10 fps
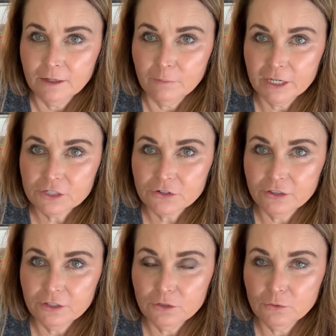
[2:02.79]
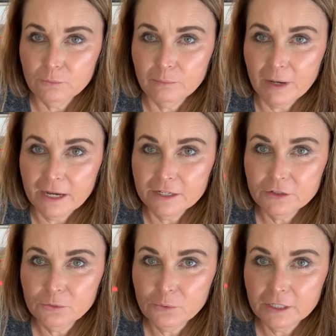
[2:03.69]
make sure that you buy a
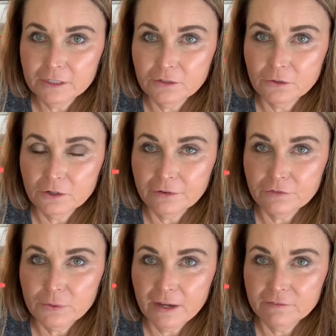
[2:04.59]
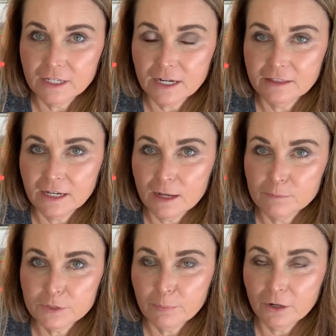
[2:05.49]
new one, or if you have the kind that
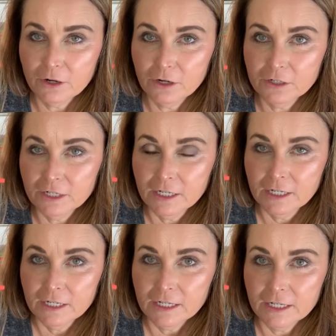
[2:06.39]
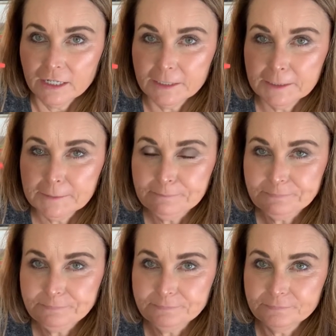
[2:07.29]
comes apart,
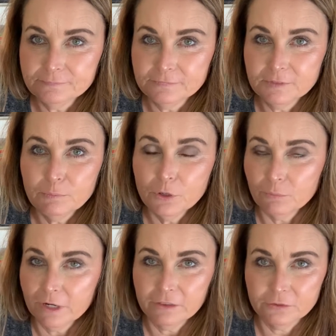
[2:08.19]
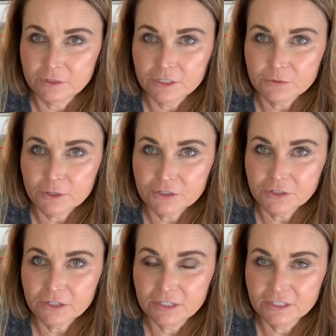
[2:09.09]
um, put run it through the
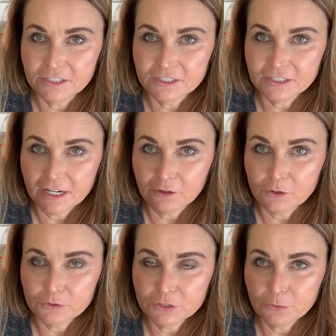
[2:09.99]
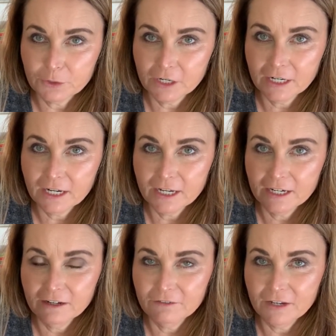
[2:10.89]
dishwasher because this is kind of gross. So we're gonna kind
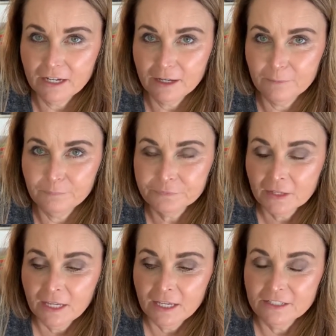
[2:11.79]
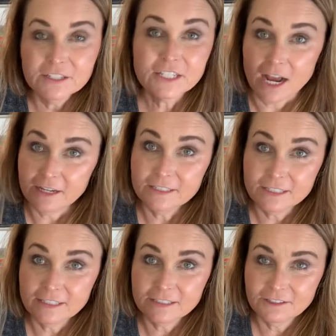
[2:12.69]
of um, disguise
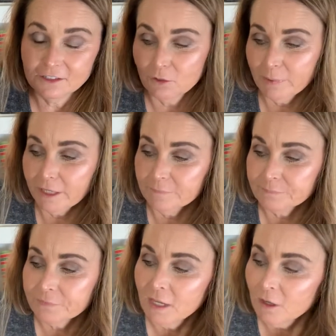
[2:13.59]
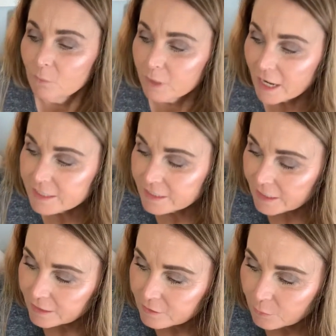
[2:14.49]
this a little bit. What I
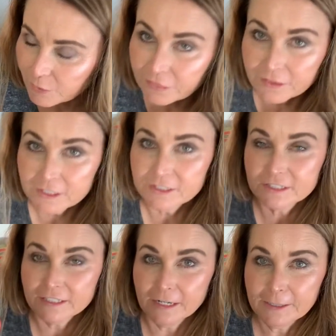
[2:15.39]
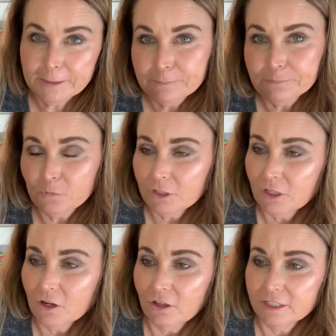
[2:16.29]
did with this, um, what do you
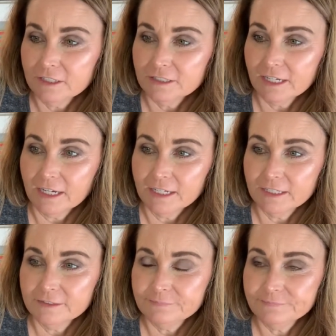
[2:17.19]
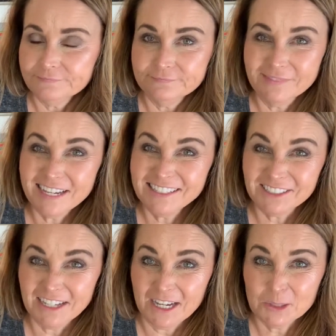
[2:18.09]
call these? Like a
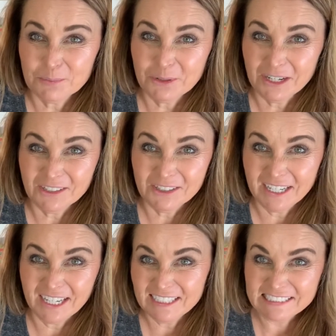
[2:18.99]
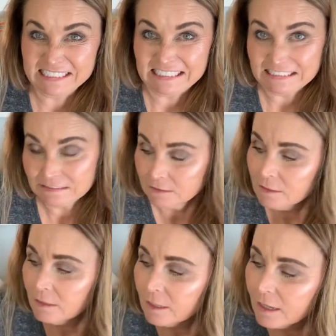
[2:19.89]
nasal aspirator, I guess.
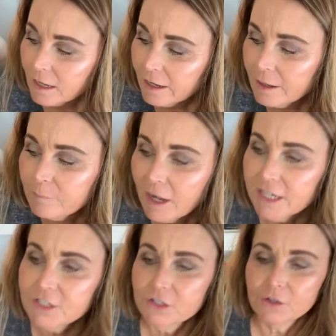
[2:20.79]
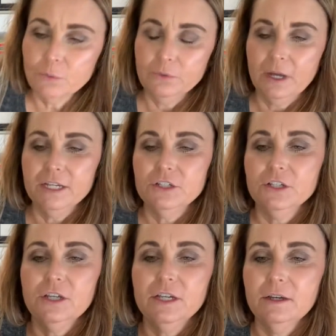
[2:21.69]
Um, I took I
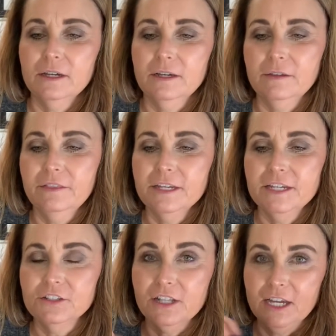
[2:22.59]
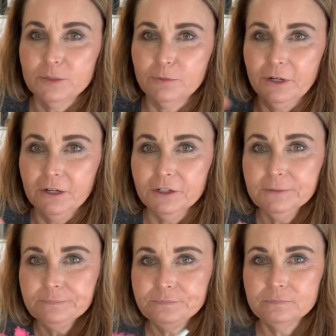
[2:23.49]
took the nasal aspirator,
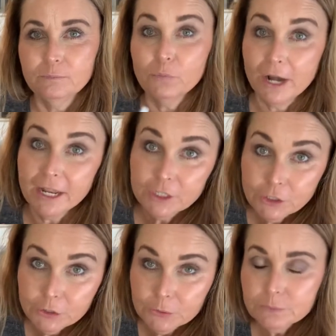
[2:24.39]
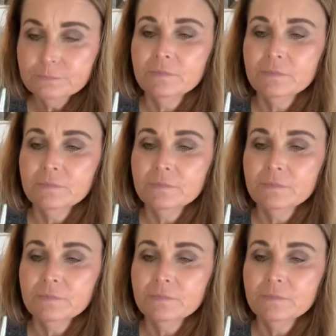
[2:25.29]
brand new,